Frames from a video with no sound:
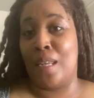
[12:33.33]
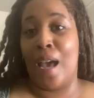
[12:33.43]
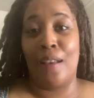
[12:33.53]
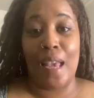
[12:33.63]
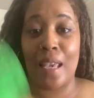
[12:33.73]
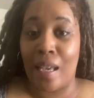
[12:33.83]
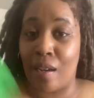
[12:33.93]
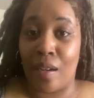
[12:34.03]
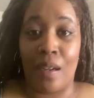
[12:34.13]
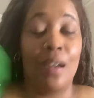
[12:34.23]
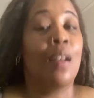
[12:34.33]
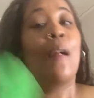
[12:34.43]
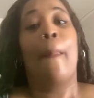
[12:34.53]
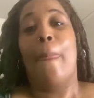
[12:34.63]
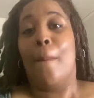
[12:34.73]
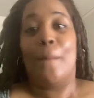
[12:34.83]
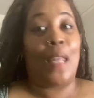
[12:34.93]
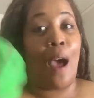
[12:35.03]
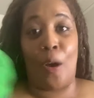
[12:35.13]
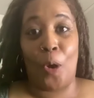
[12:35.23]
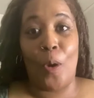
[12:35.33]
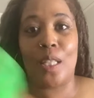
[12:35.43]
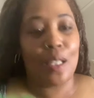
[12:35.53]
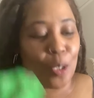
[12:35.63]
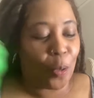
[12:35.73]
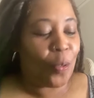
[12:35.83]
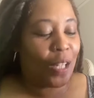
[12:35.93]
Now they here and I don't know what to do.